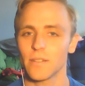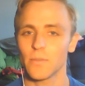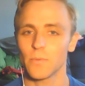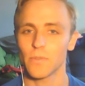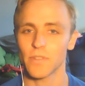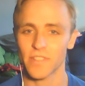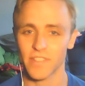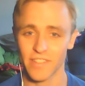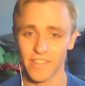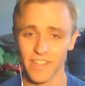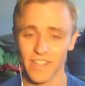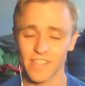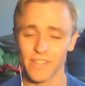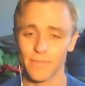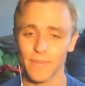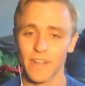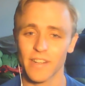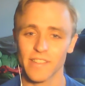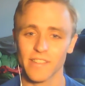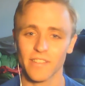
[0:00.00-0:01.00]
with 6
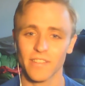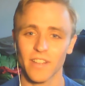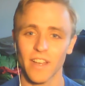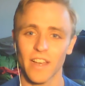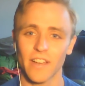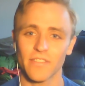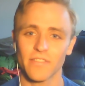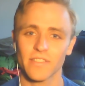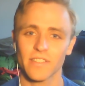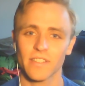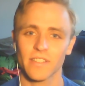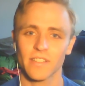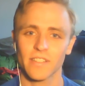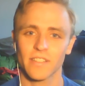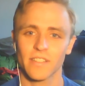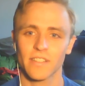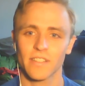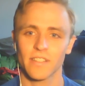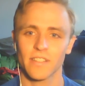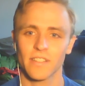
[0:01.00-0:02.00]
minutes left
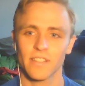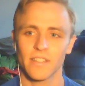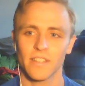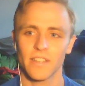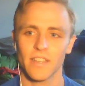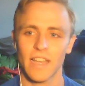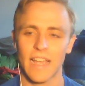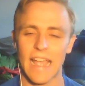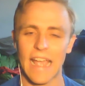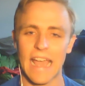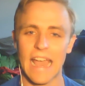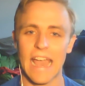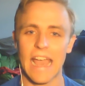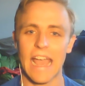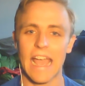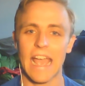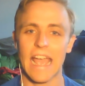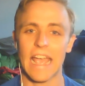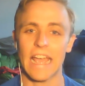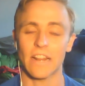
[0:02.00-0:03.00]

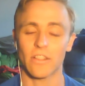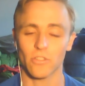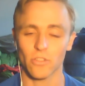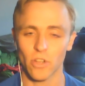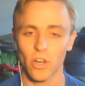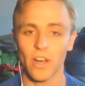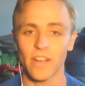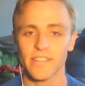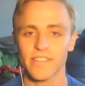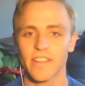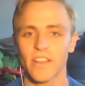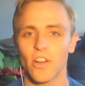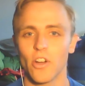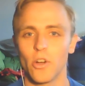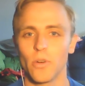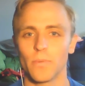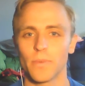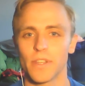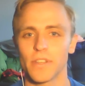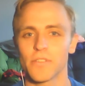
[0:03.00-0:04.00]
and lost at
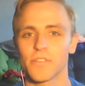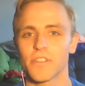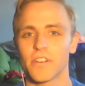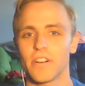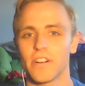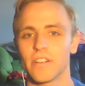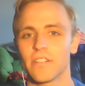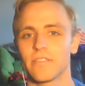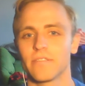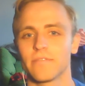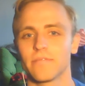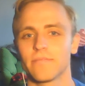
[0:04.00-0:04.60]
home to Utah.